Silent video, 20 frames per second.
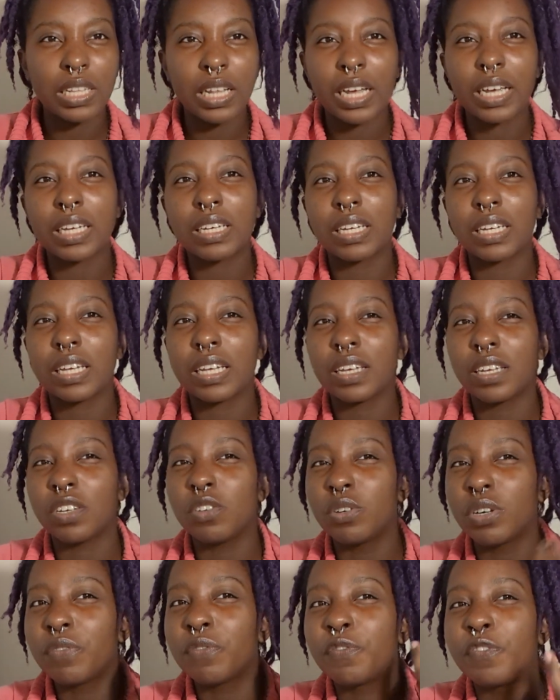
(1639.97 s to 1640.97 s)
Like,
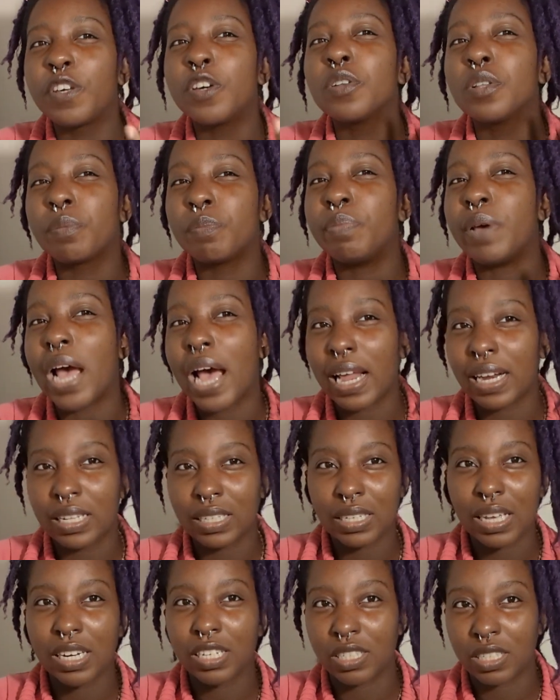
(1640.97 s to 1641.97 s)
you can feel the bad
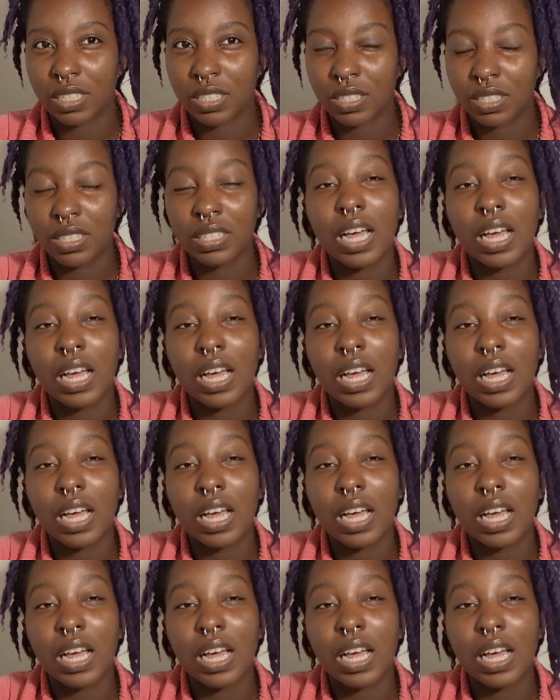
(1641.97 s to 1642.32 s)
intentions.